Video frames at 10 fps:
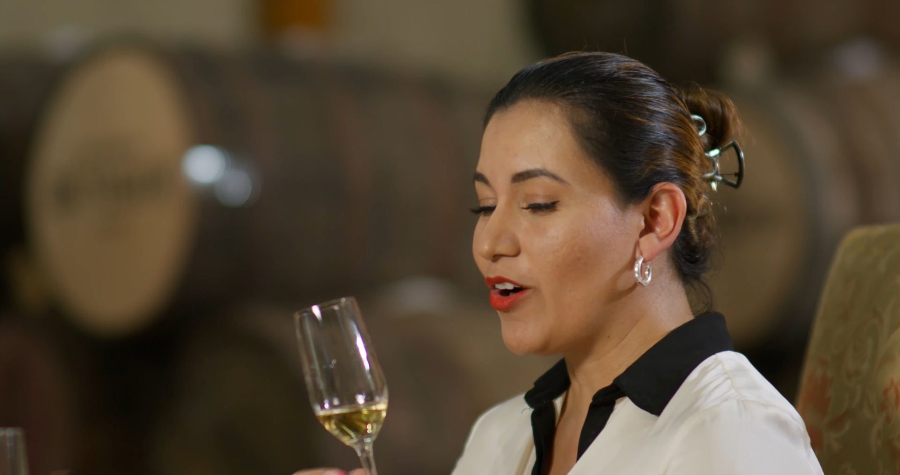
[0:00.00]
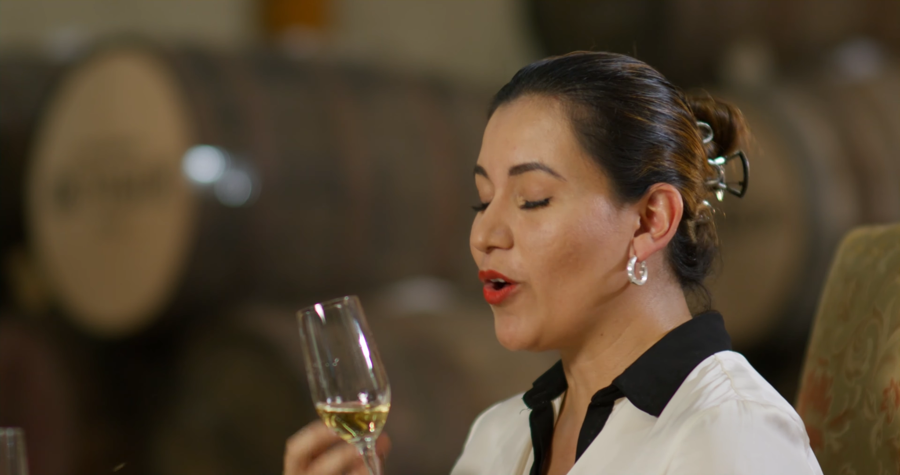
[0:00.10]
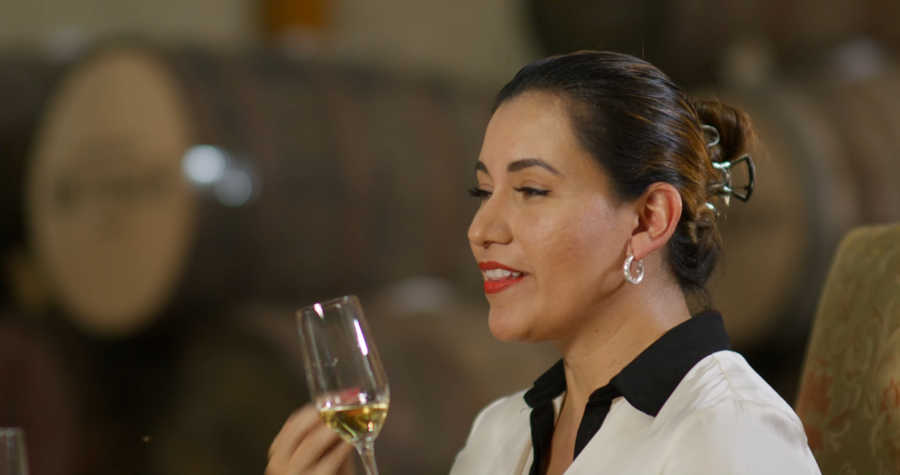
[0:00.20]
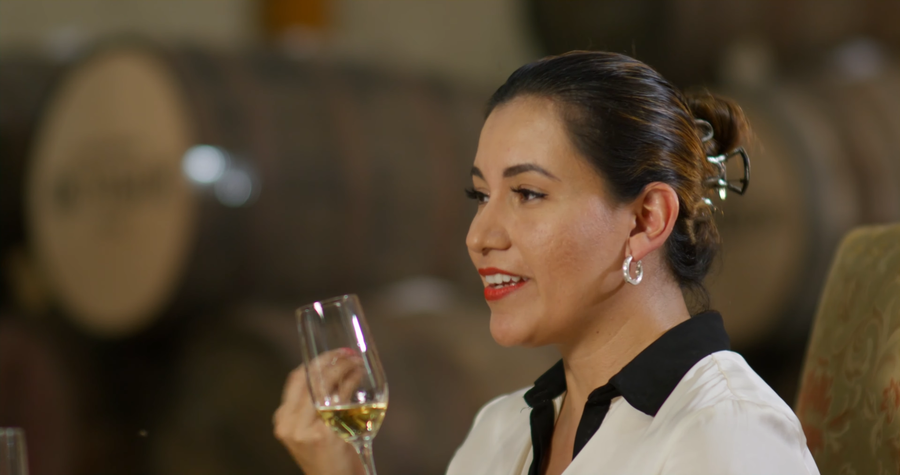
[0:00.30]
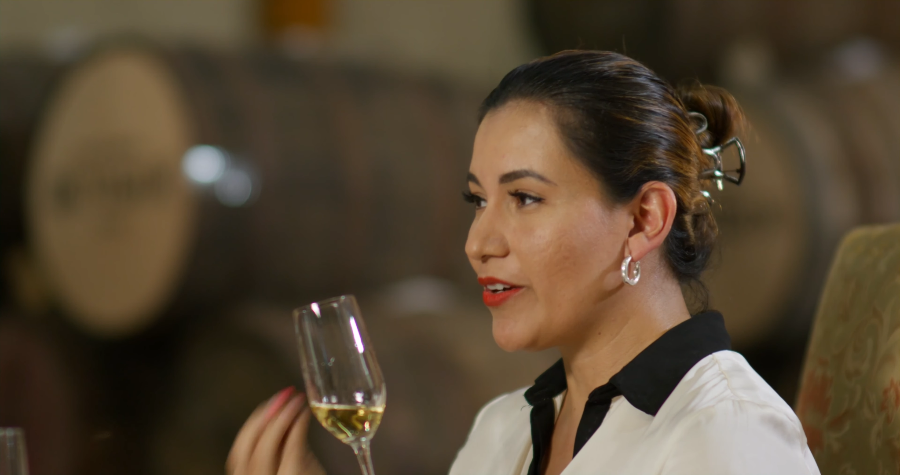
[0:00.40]

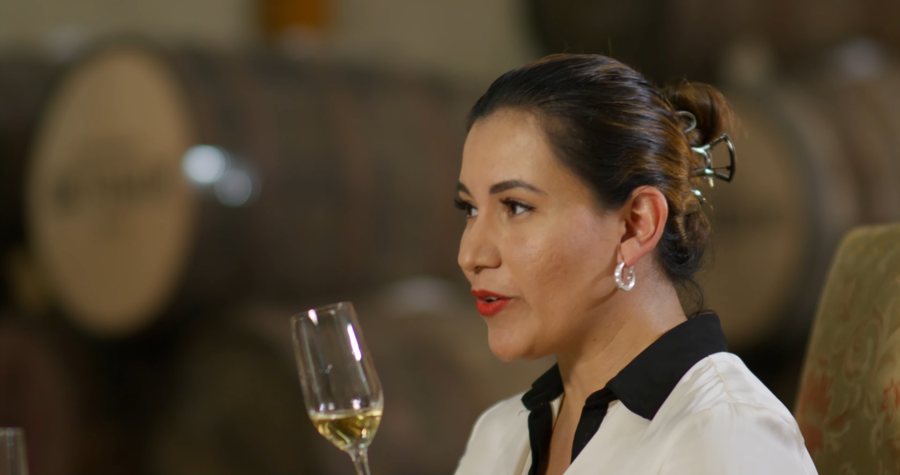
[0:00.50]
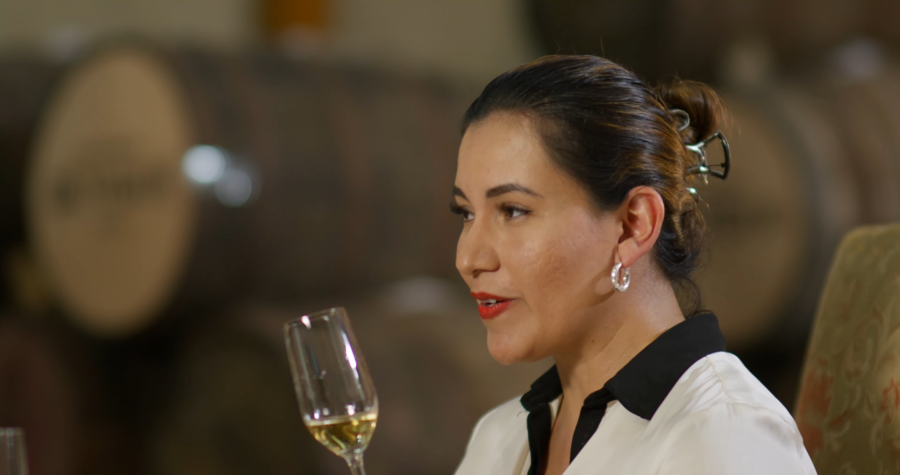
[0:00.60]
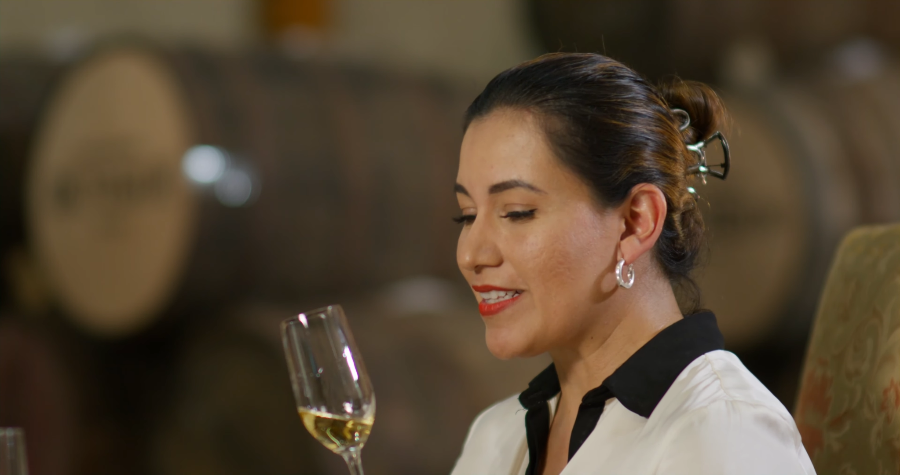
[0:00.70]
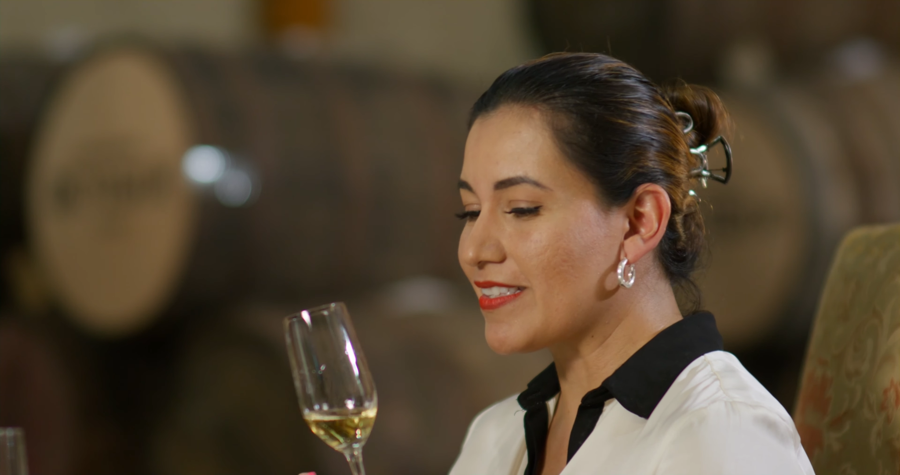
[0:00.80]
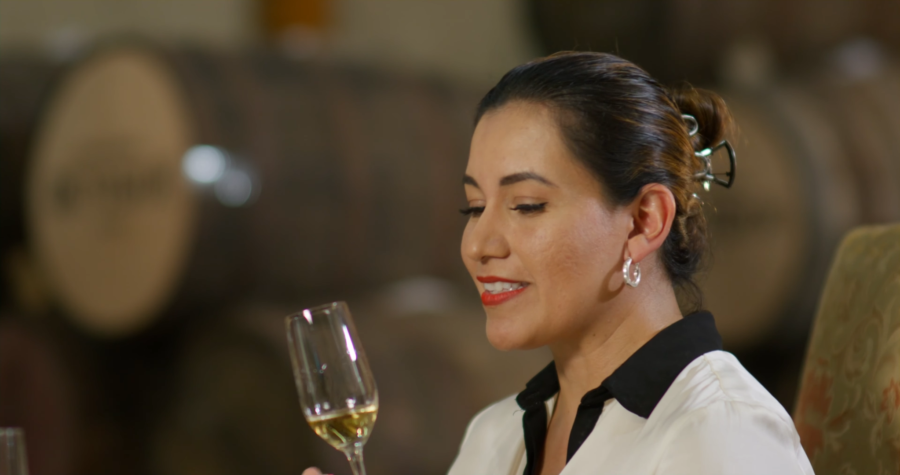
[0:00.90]
all the
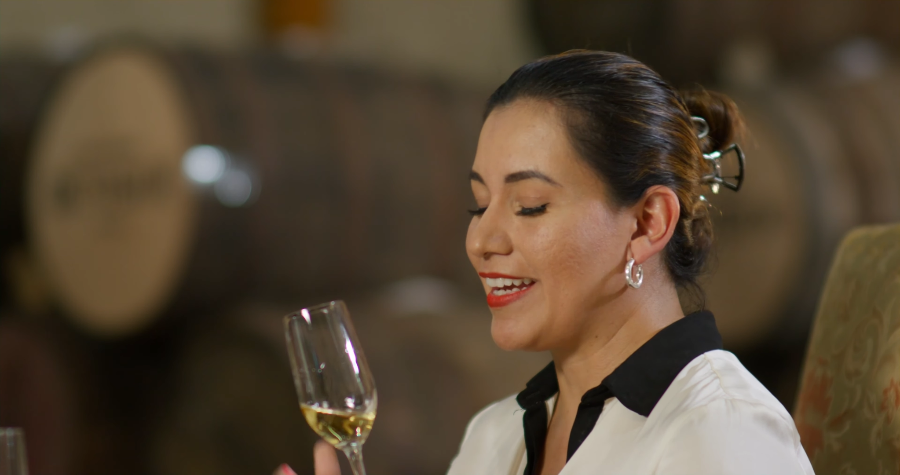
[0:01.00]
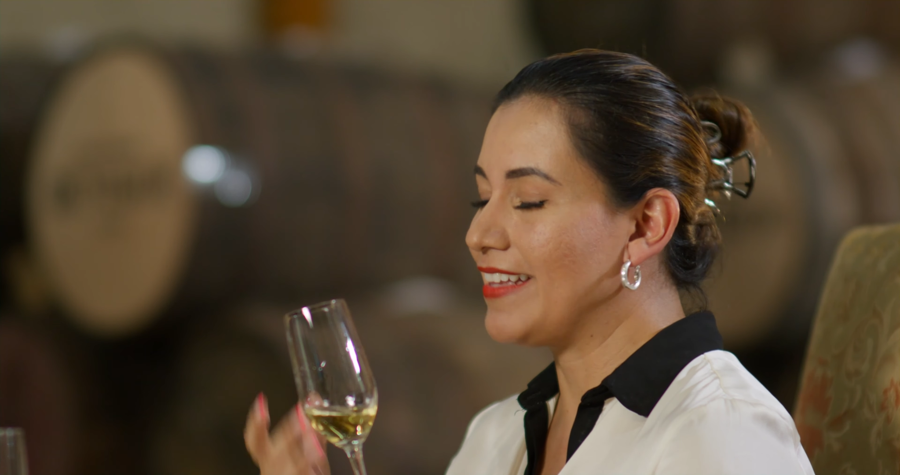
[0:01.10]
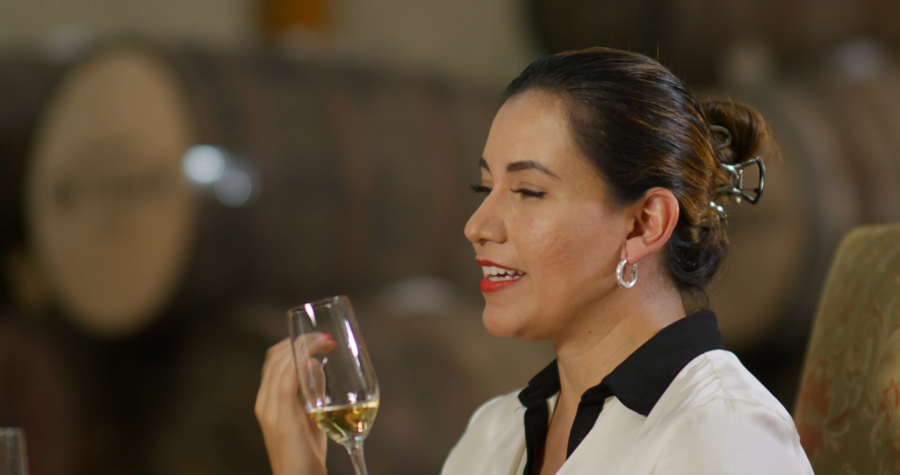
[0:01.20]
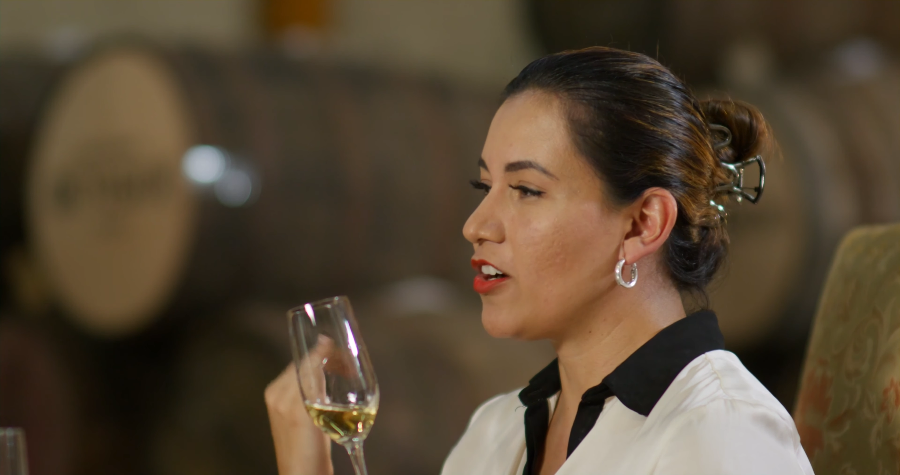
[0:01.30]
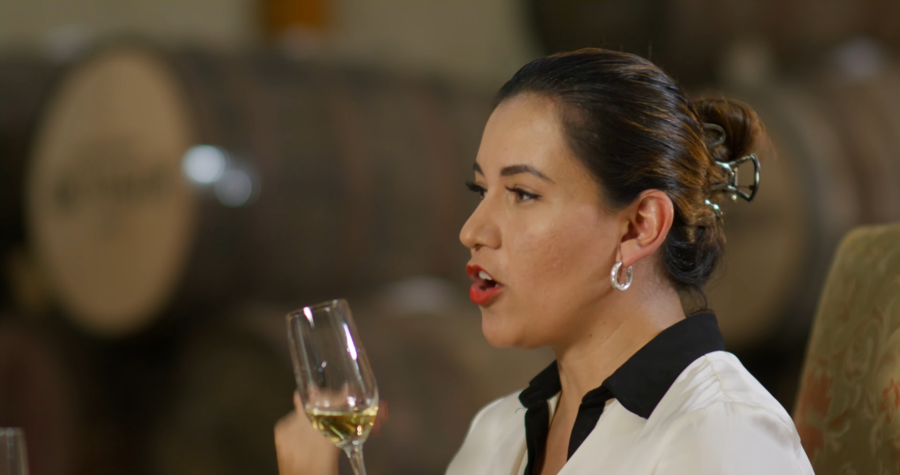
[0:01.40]
oils
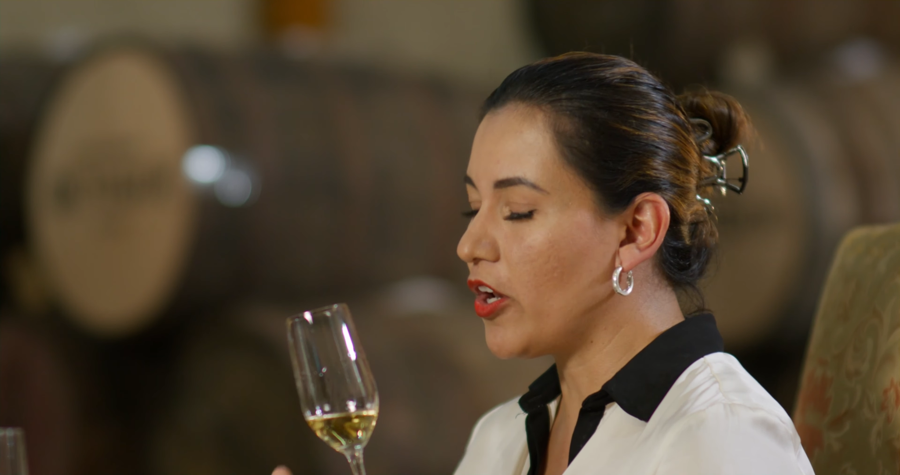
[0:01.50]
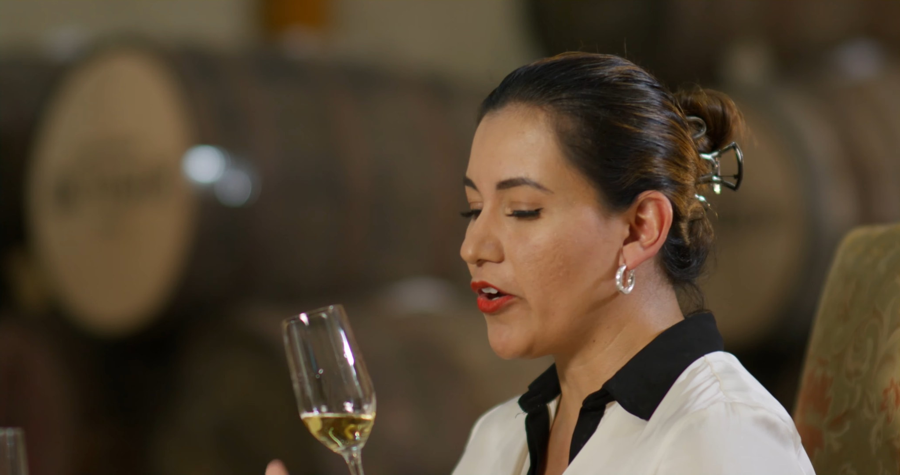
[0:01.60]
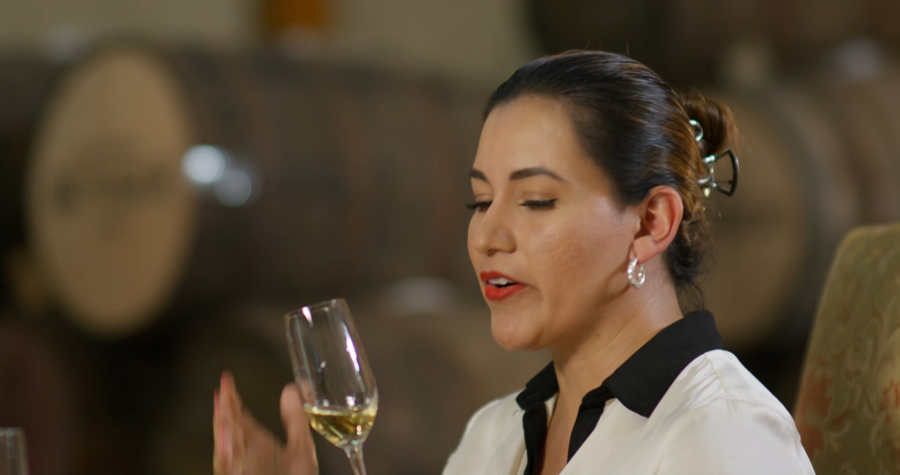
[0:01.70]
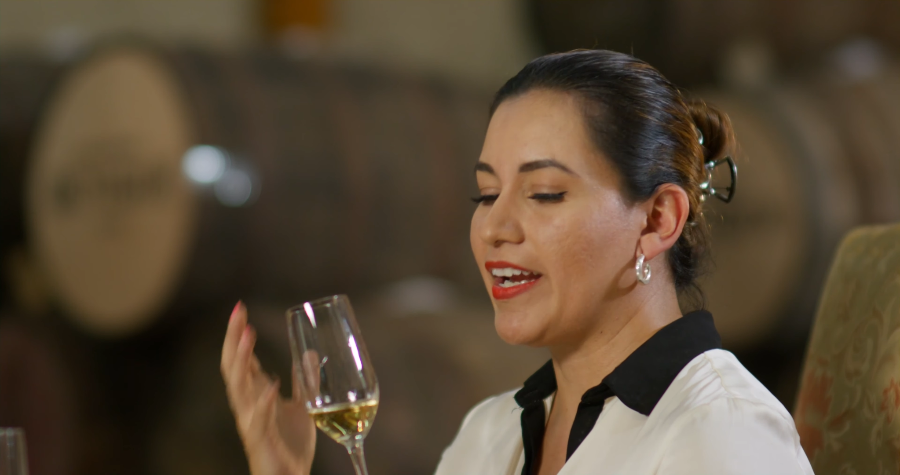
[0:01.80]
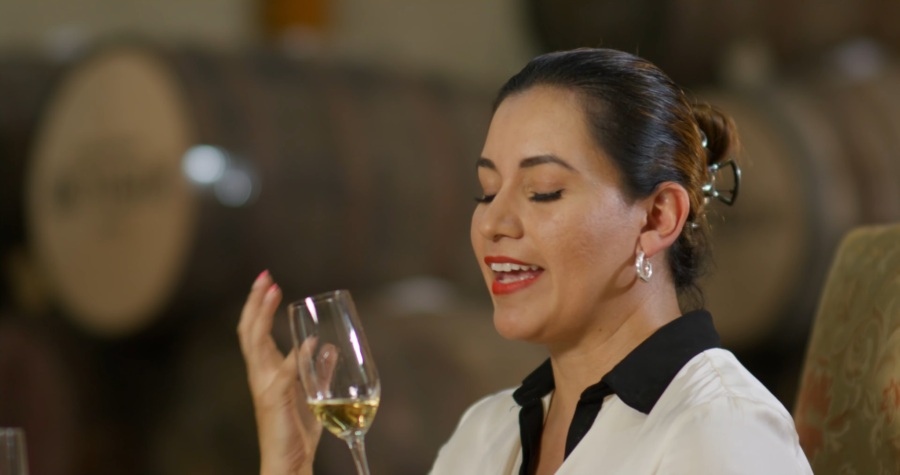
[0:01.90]
and the color